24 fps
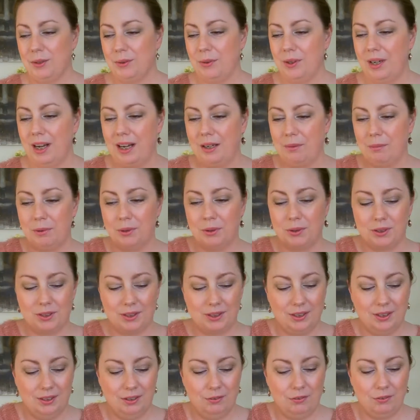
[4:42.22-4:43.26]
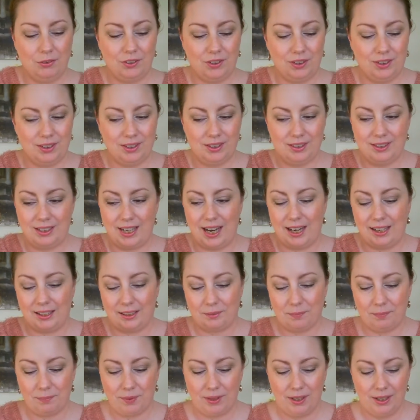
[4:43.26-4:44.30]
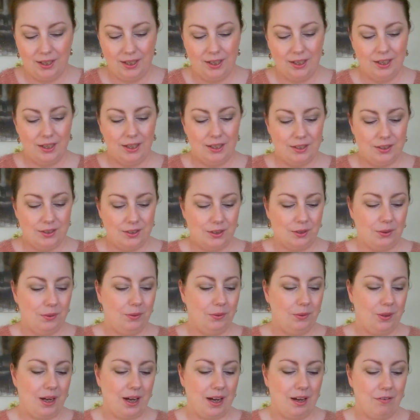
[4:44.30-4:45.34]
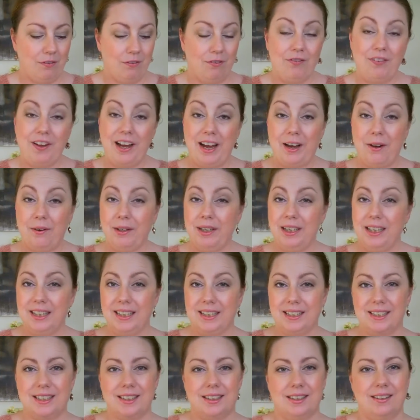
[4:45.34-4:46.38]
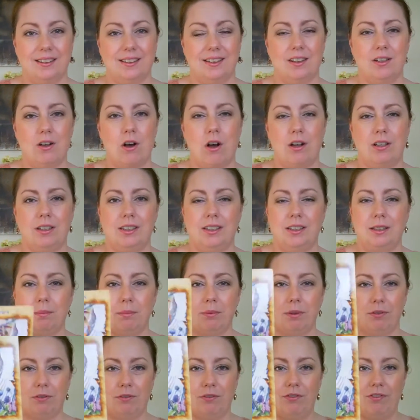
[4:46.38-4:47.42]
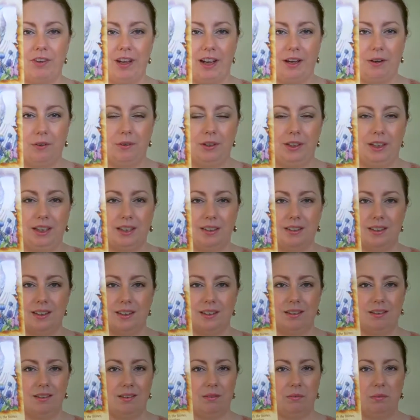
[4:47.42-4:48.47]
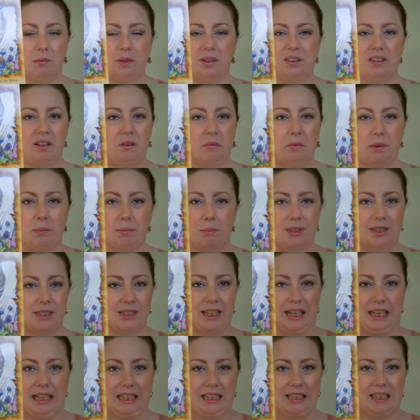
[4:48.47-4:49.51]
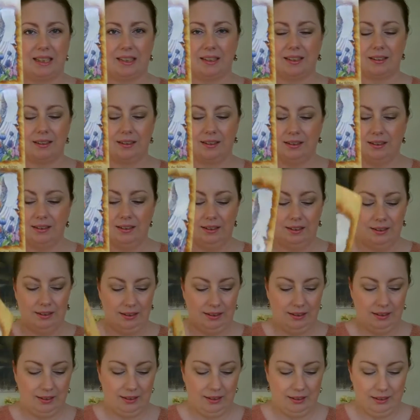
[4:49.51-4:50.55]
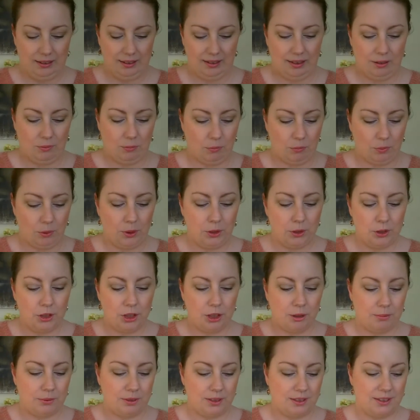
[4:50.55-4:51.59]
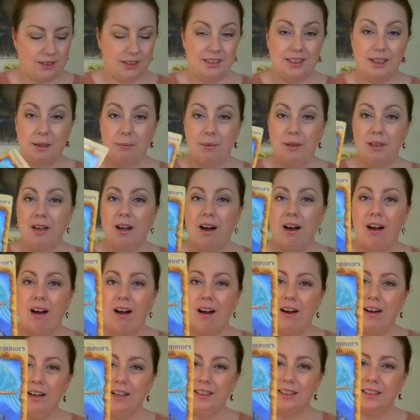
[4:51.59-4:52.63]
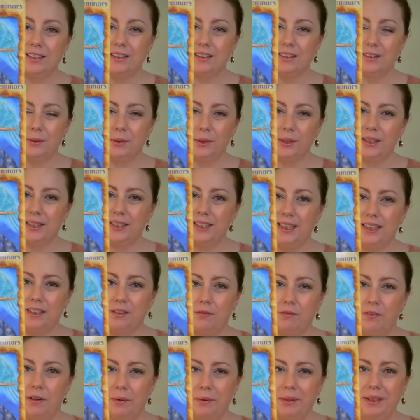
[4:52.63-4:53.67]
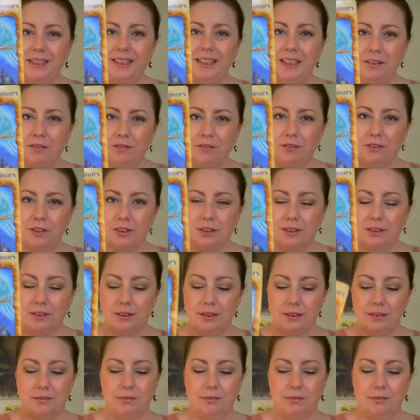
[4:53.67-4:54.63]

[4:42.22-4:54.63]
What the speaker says: guidebooks for this deck. So fairies, the concept of fairies and what they represent, and workshops and seminars. So you can see it's very different,